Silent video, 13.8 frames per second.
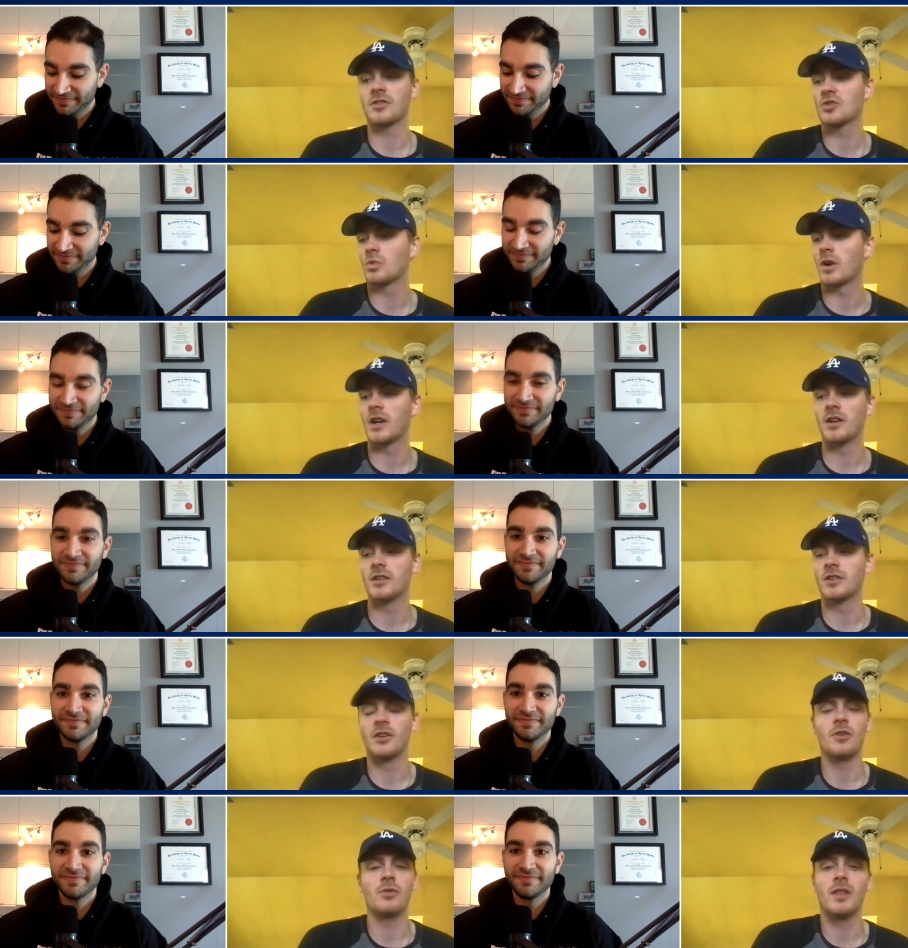Speaker 1: the
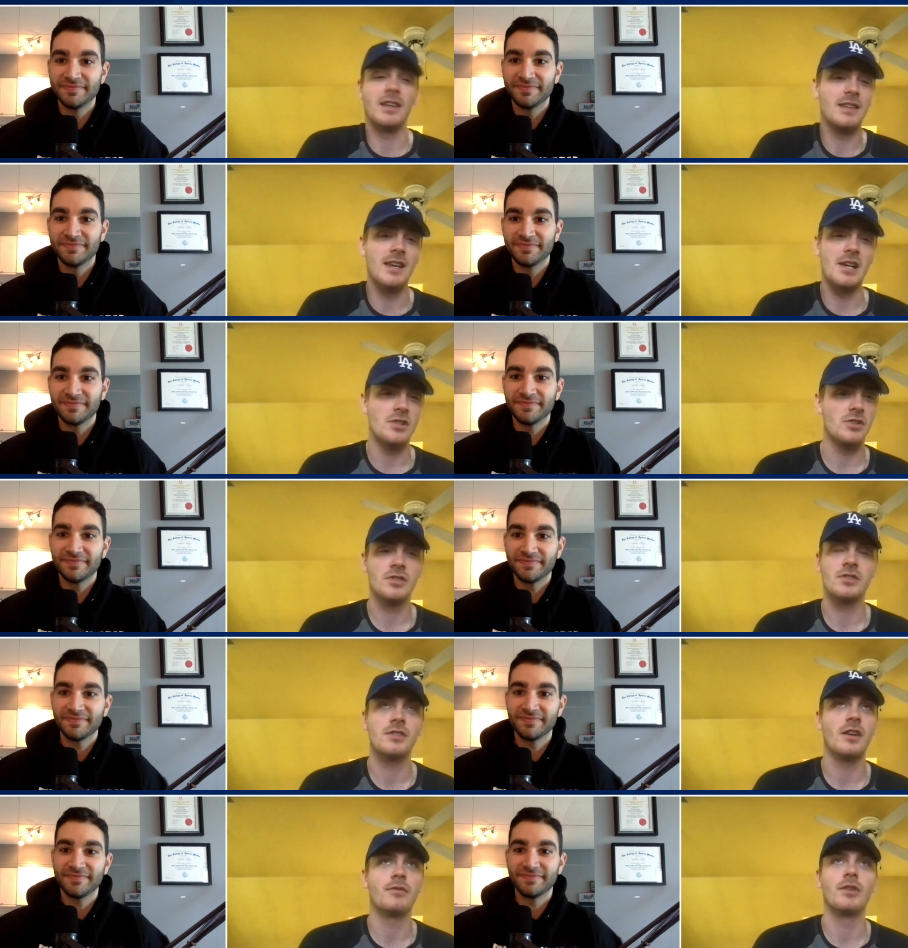sweater, you know, like
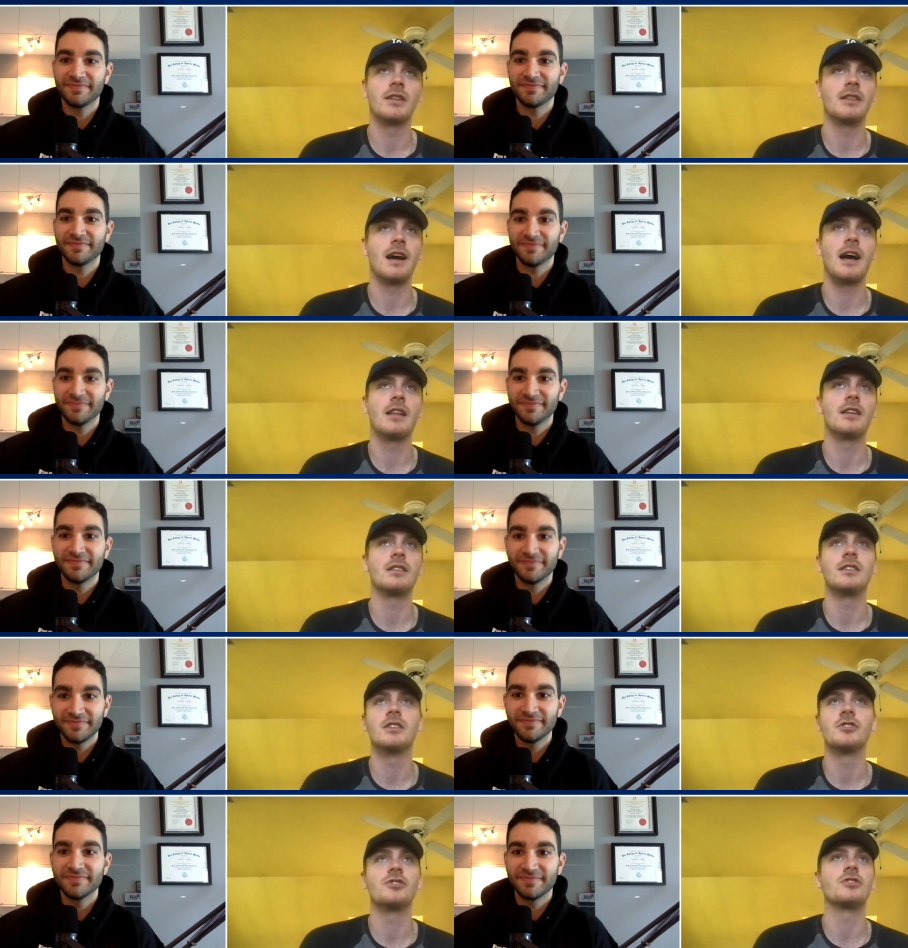Getch stuff like that,
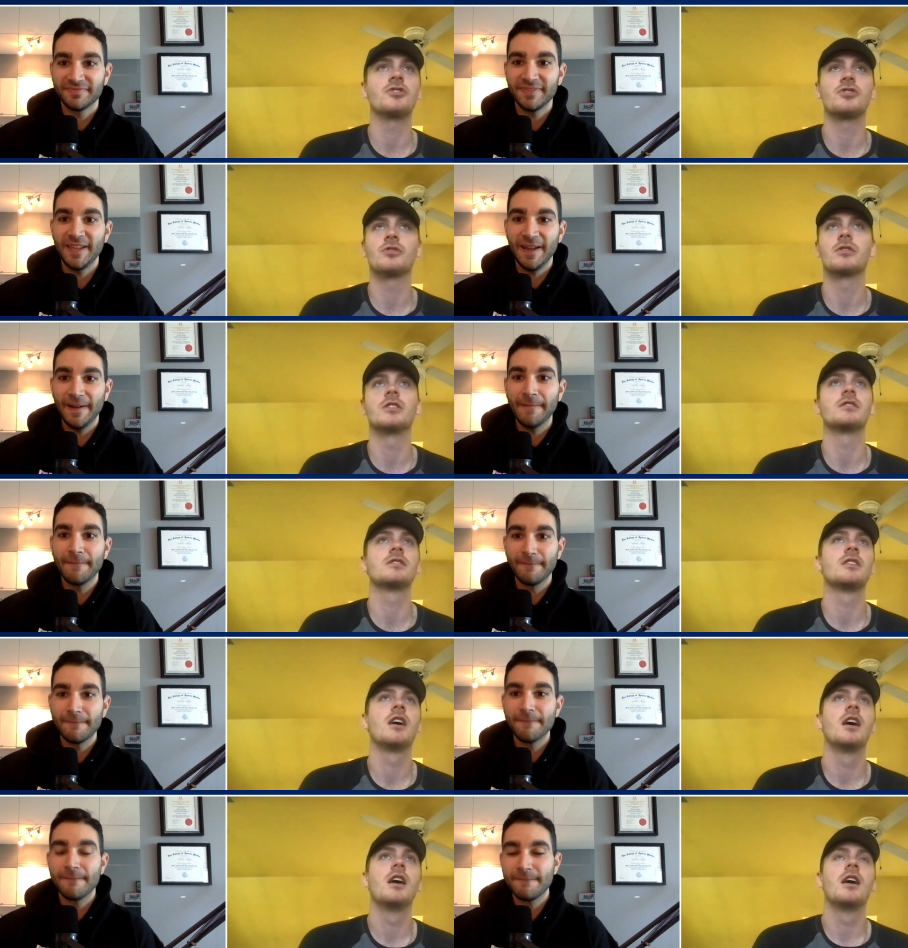like t shirt,
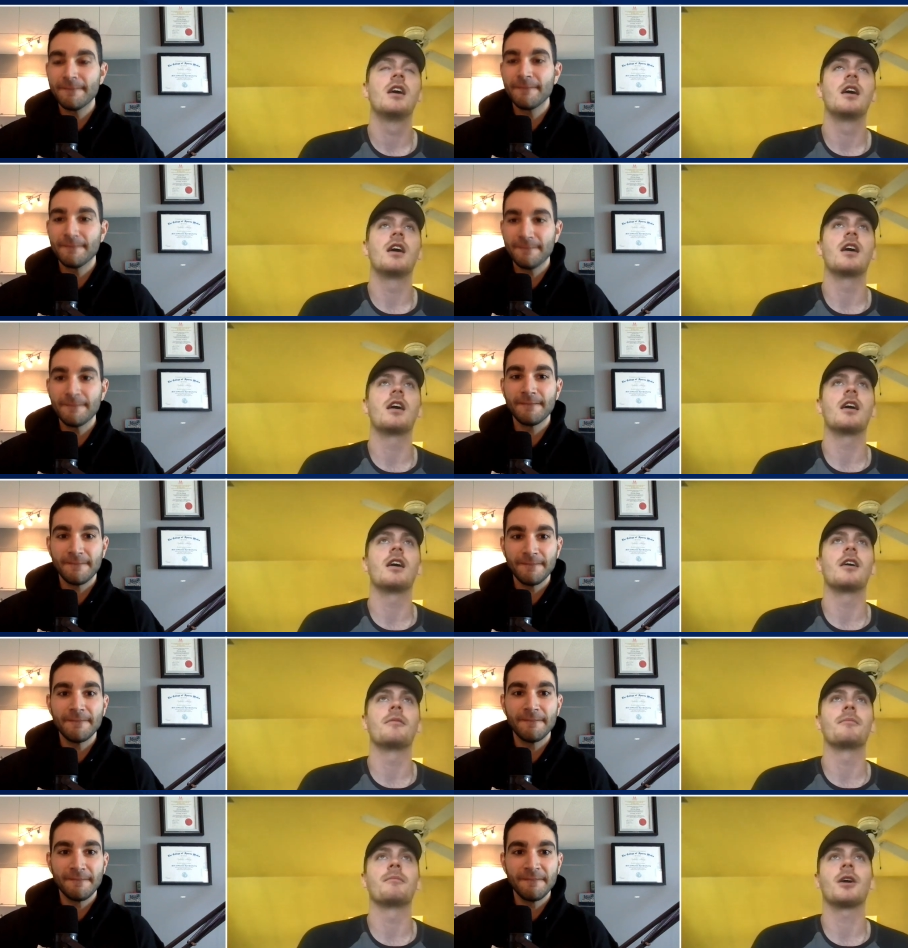shorts.
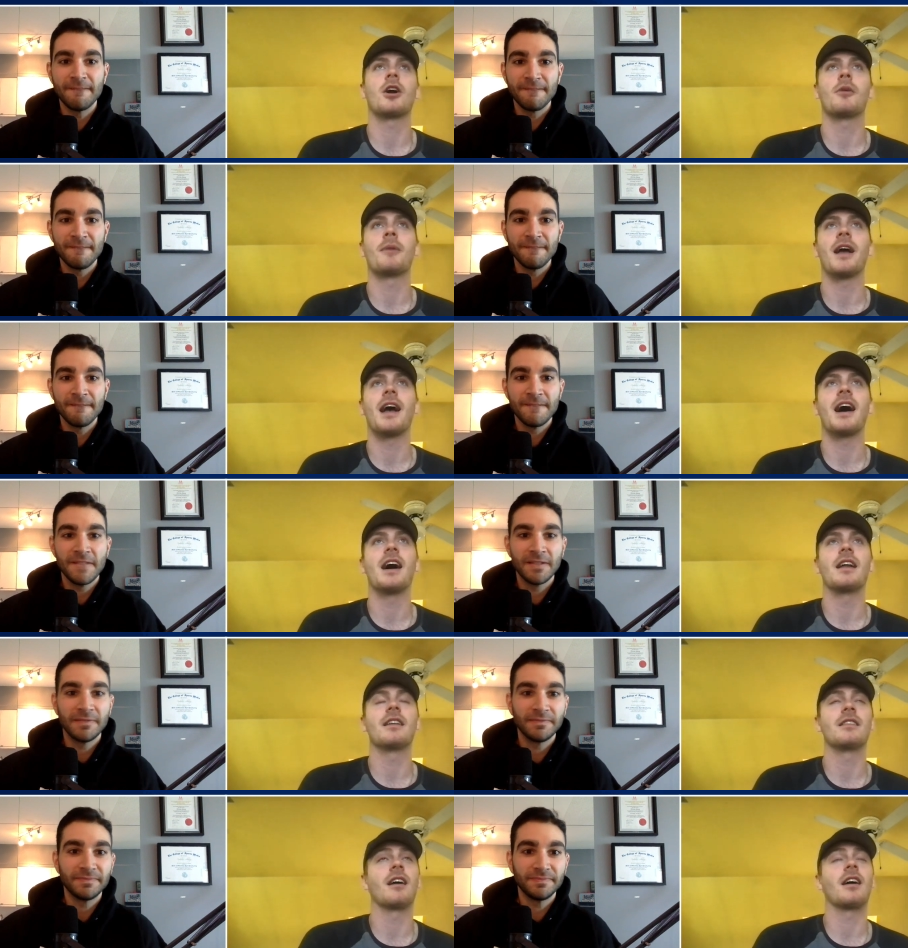Yeah. Um, I got my
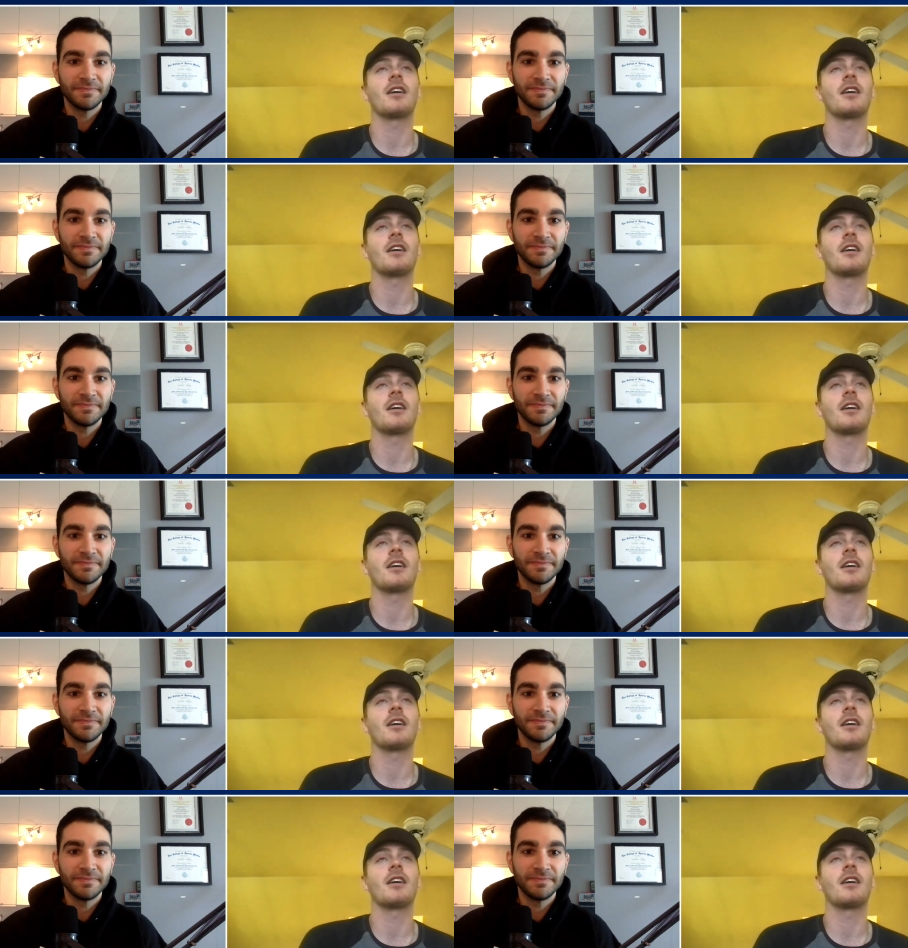hat.